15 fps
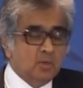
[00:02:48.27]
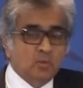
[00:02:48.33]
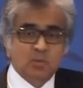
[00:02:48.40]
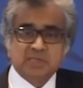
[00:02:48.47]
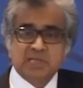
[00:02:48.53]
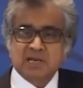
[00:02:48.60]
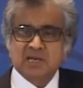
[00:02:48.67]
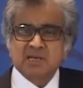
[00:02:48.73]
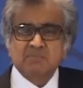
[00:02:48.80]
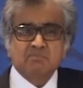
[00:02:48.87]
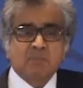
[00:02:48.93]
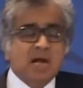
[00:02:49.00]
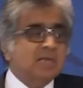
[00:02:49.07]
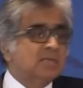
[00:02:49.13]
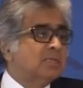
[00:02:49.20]
with a
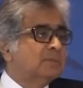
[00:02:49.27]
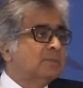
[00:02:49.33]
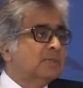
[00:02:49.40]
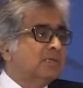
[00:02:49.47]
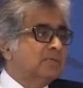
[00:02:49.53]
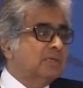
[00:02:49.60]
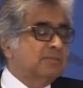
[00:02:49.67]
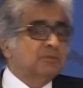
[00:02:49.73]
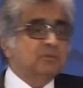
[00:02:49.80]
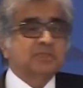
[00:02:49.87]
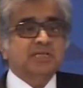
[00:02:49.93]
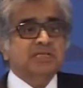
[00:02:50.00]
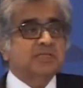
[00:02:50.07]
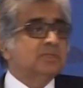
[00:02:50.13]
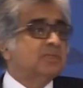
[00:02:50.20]
remarkable
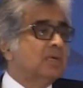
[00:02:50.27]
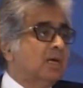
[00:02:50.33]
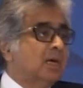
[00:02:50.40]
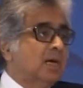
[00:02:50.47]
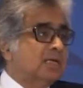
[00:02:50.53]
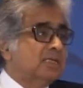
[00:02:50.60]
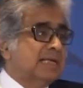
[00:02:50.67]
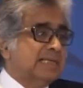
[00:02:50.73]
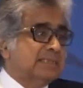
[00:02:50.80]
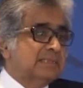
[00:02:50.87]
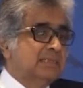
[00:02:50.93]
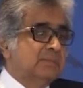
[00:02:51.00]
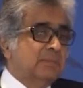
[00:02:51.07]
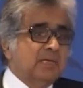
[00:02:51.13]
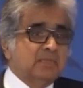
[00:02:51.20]
reputation our tax
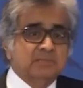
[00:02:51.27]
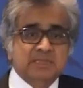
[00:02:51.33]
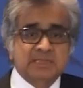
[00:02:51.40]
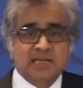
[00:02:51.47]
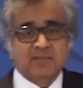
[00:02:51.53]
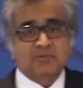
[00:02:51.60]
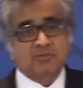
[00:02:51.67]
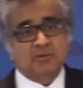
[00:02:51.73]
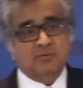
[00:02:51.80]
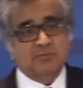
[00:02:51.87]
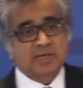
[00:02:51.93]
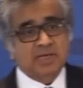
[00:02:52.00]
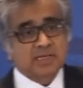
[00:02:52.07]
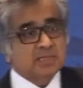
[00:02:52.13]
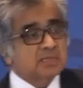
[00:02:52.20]
department has for
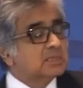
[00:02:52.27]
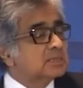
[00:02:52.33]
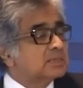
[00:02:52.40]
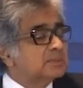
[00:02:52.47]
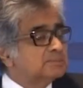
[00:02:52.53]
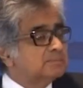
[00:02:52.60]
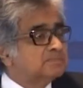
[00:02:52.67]
fairness.